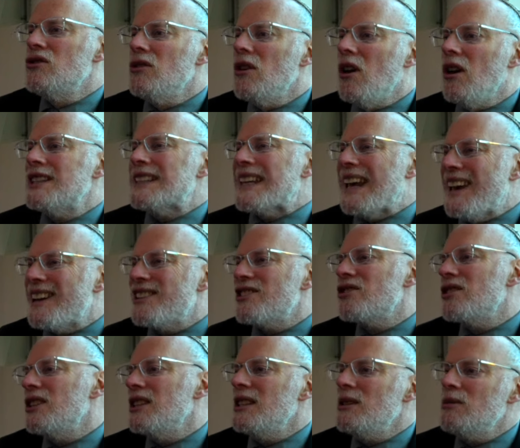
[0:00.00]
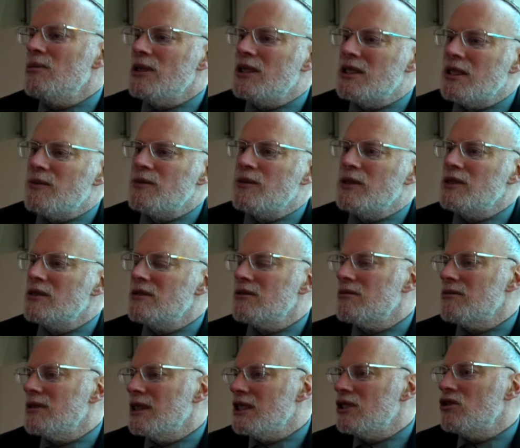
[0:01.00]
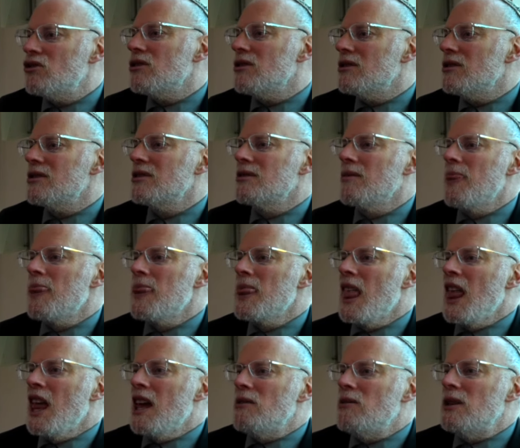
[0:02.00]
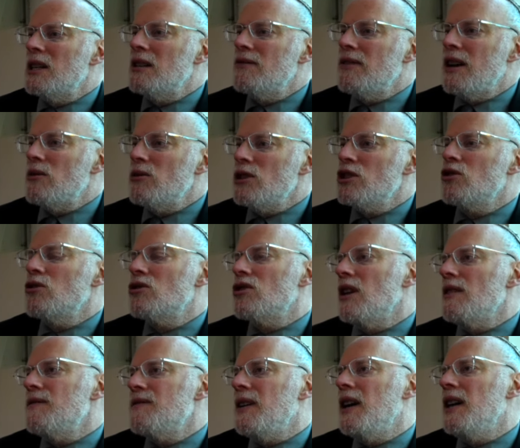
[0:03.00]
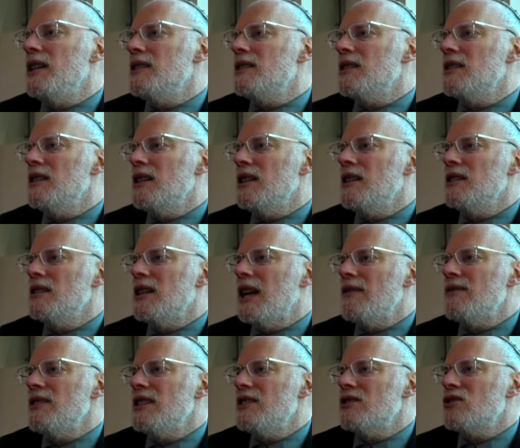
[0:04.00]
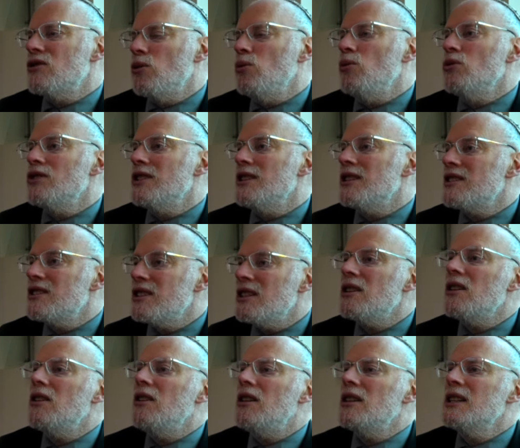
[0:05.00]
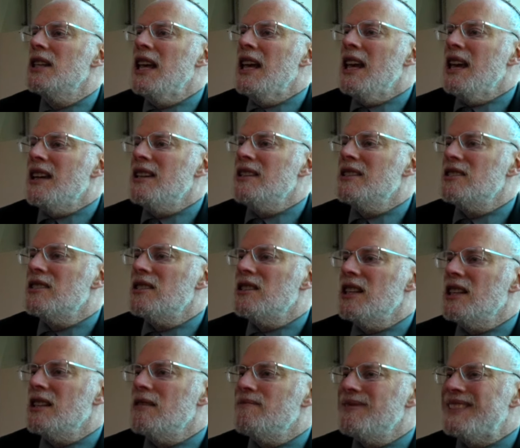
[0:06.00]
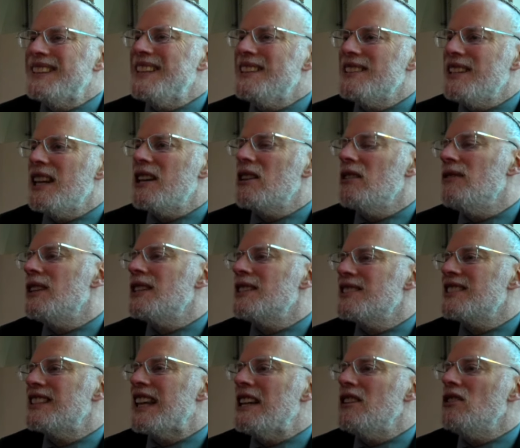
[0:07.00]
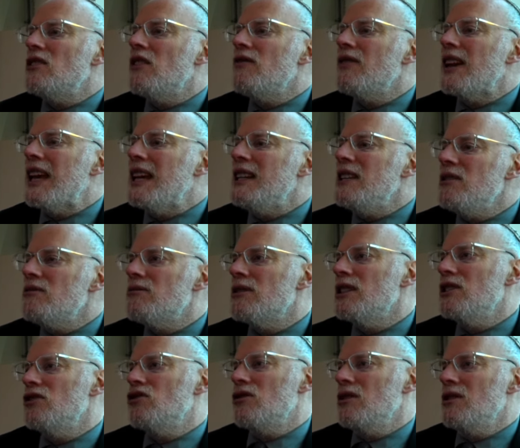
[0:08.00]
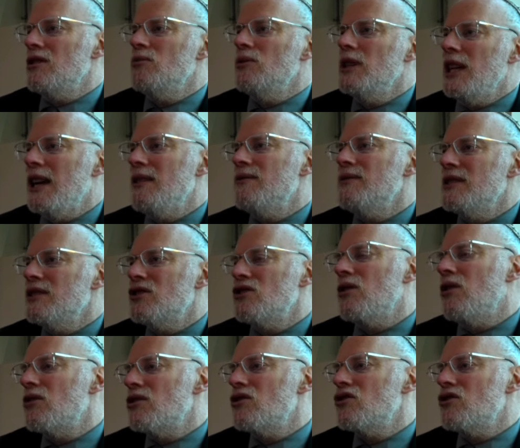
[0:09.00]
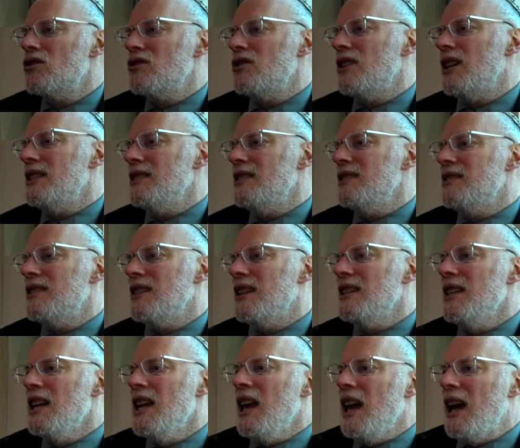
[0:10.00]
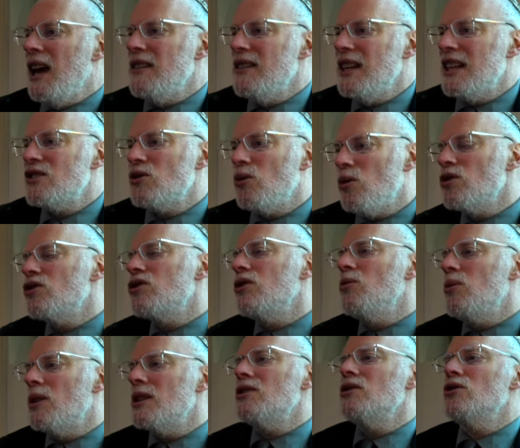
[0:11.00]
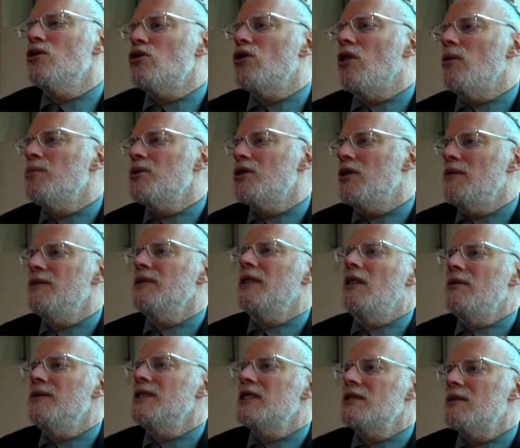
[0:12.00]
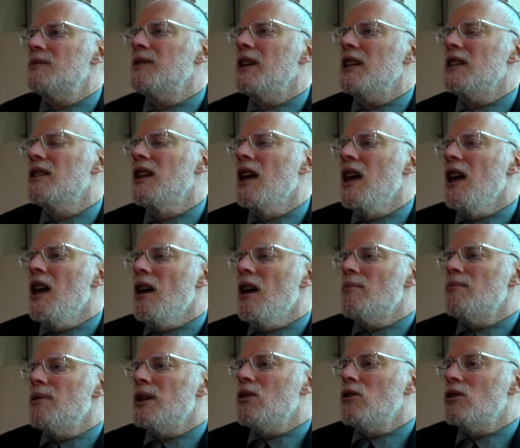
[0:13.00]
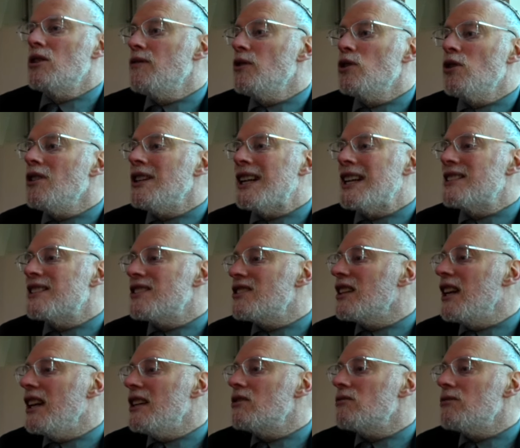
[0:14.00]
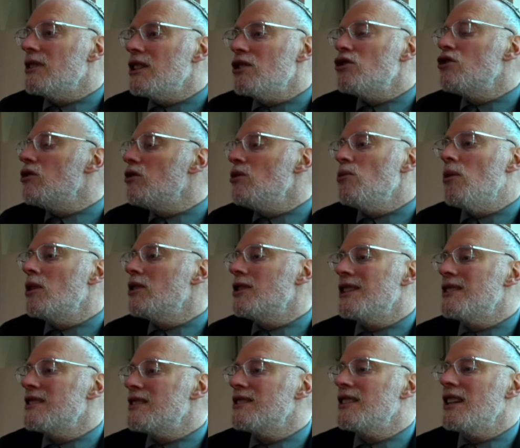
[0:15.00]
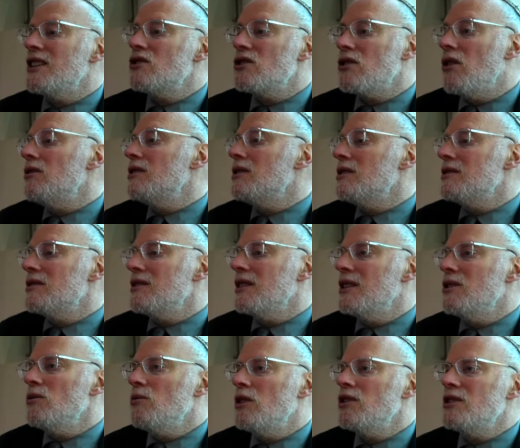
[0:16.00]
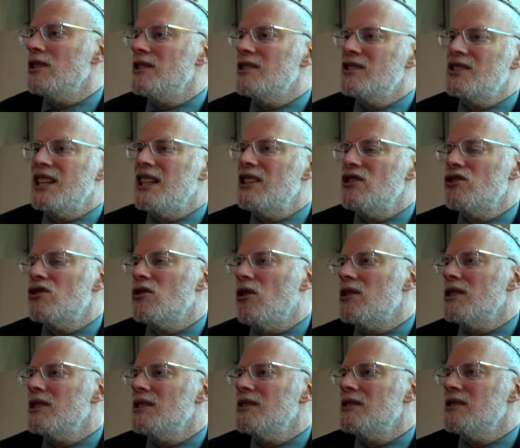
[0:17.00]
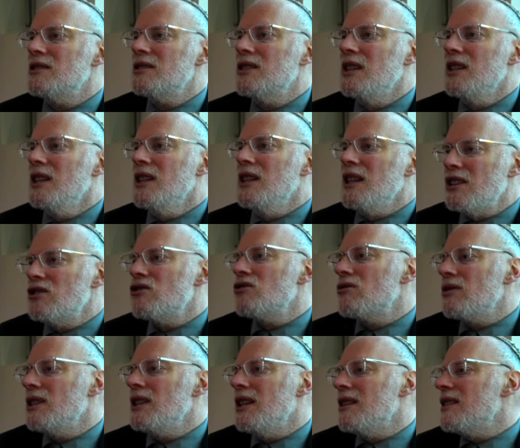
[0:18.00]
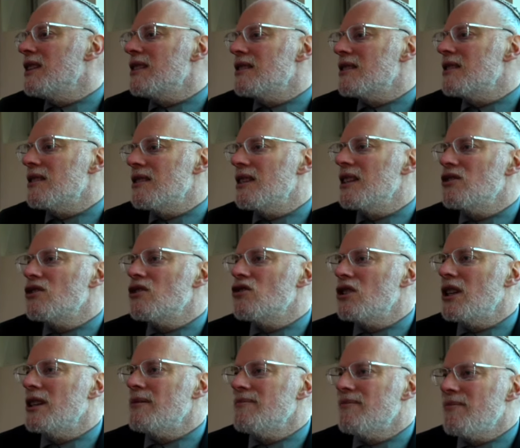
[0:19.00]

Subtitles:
not actually with different religions. One of our issues I find in having schools in the synagogue is the complete lack of understanding of any religion we have in Scottish society today. And that's also one of the jobs of interfaith. Because if you don't understand religion, you won't understand Scotland, and you won't understand Scotland's history, and that's a shame.